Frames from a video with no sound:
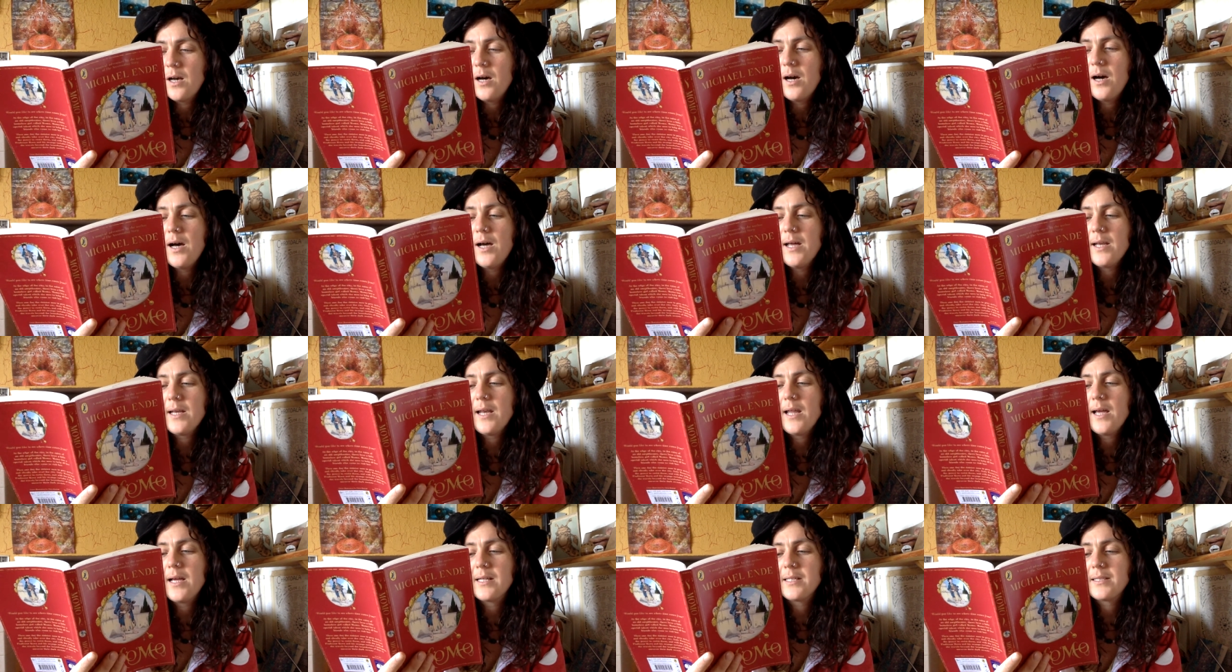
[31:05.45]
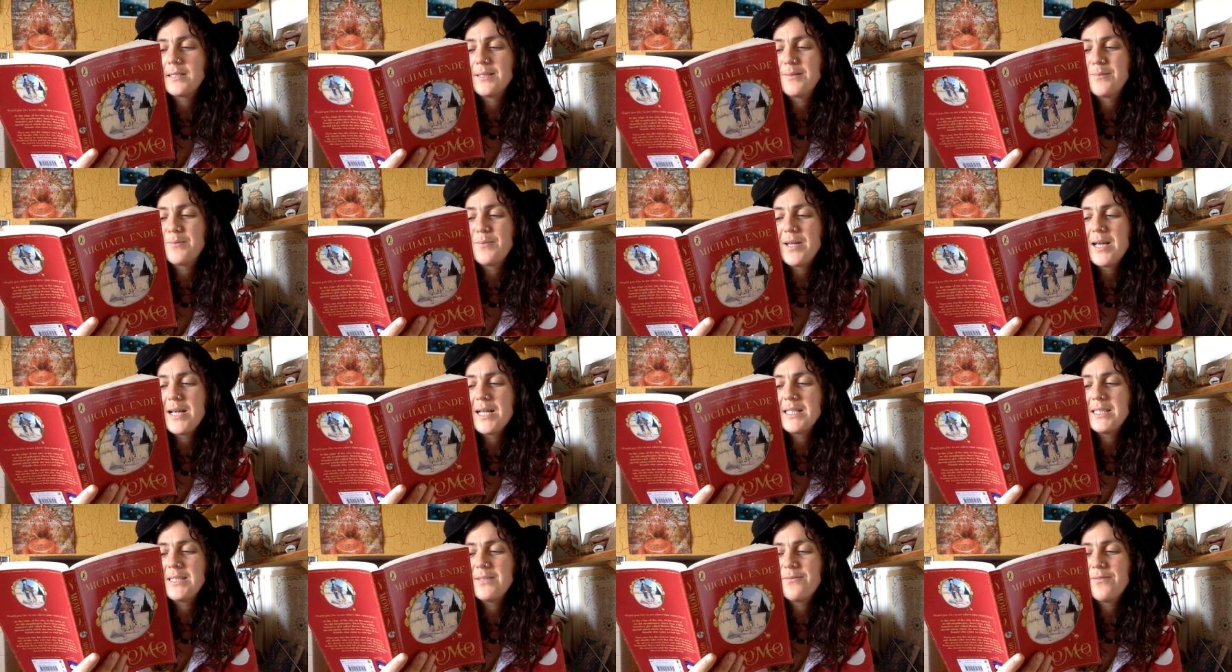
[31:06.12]
I'd like some
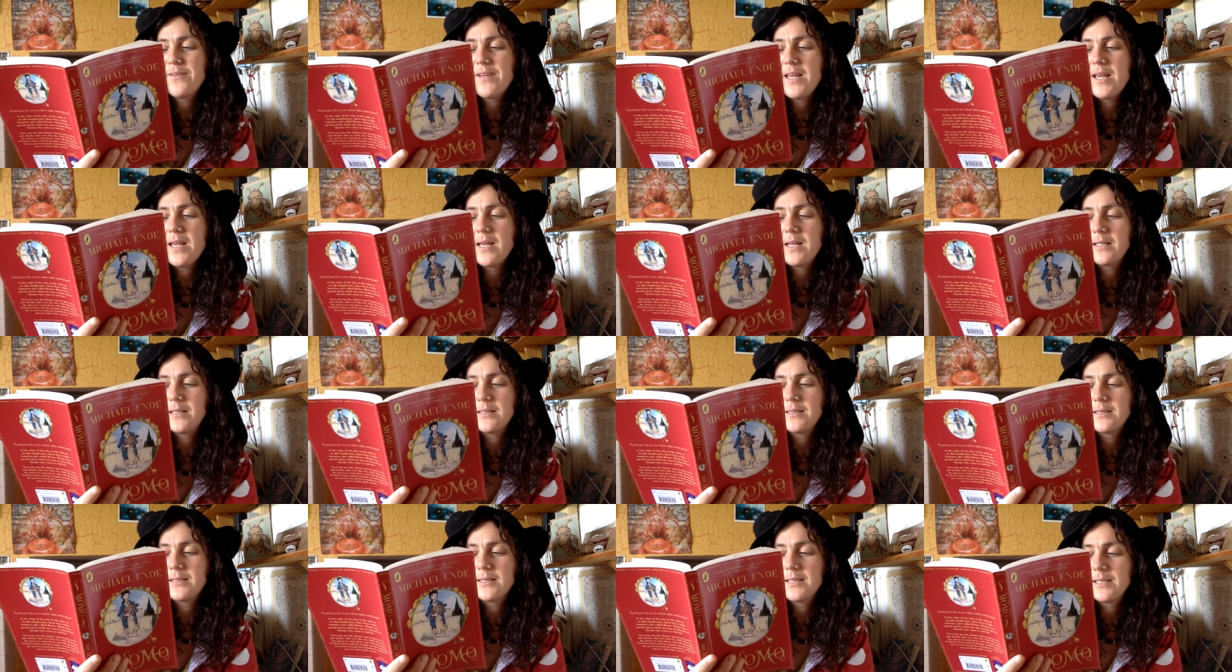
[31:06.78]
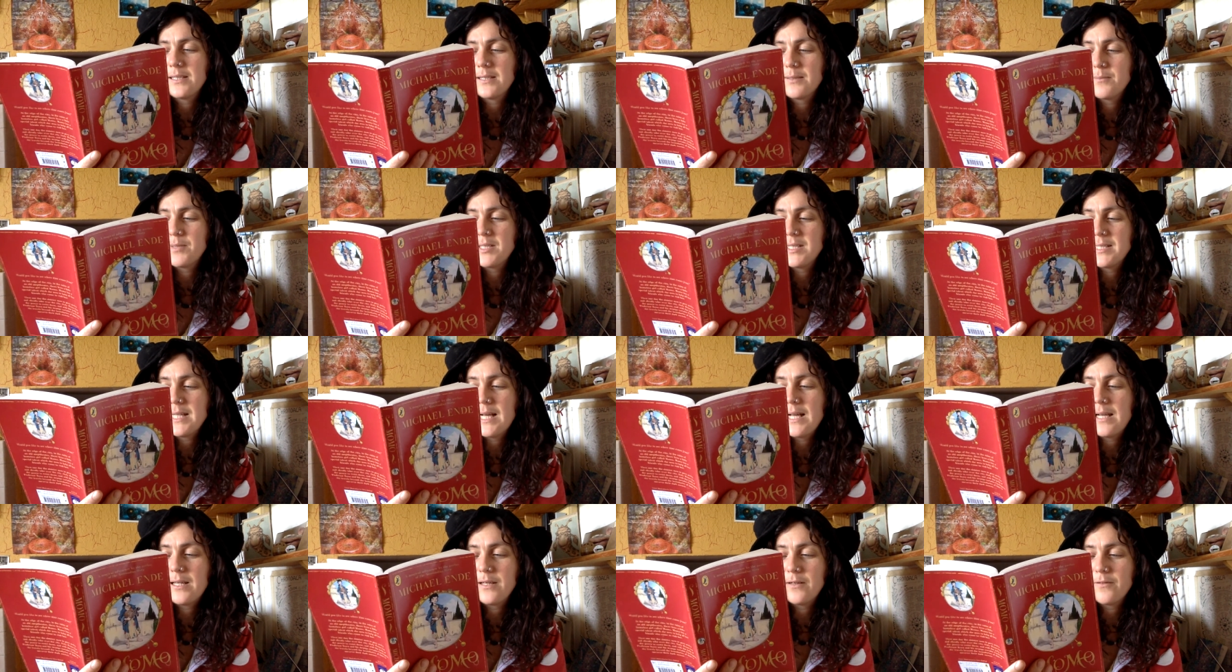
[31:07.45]
nice things, said the
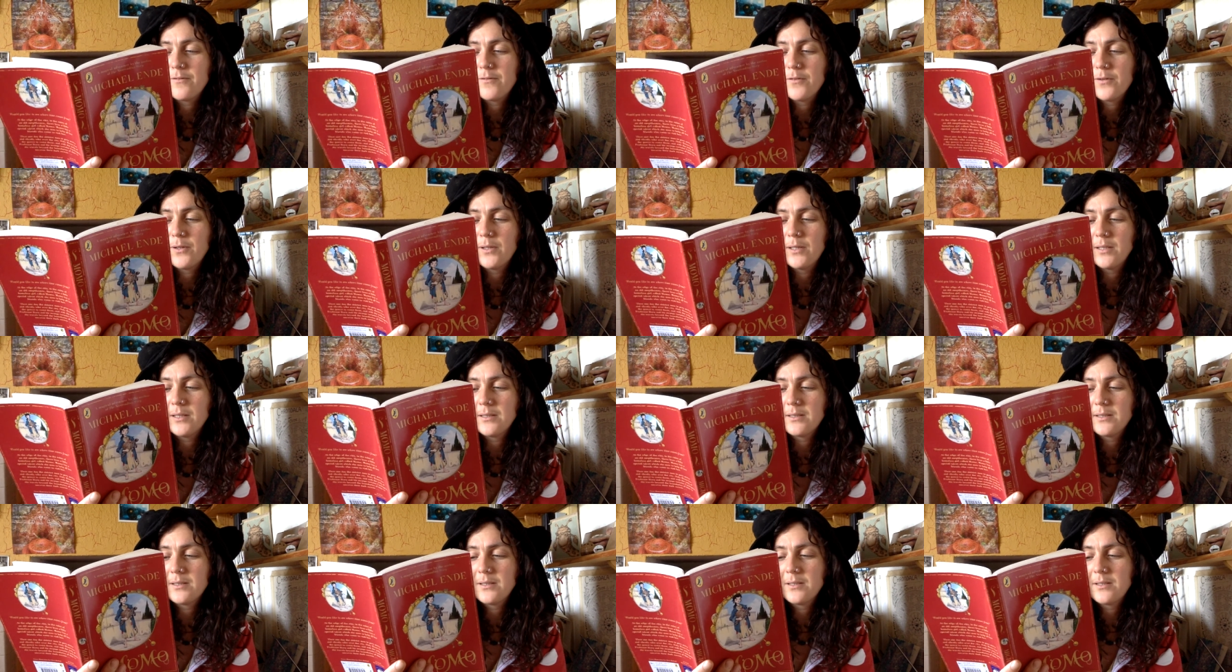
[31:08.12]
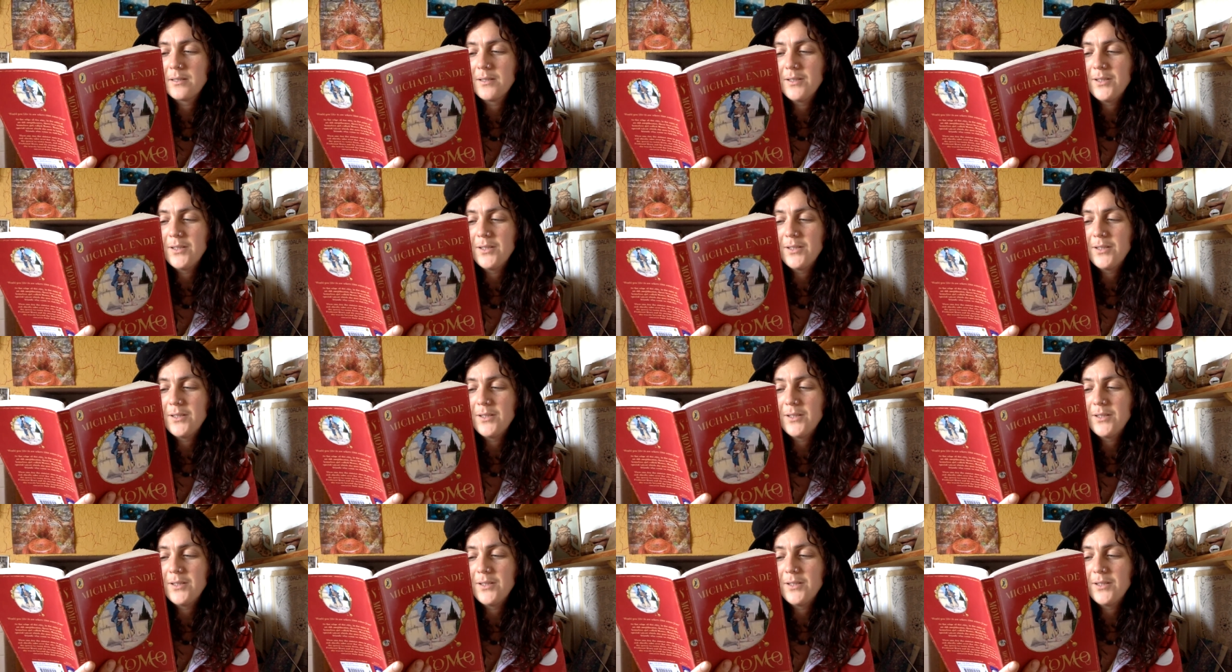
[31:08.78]
metallic voice.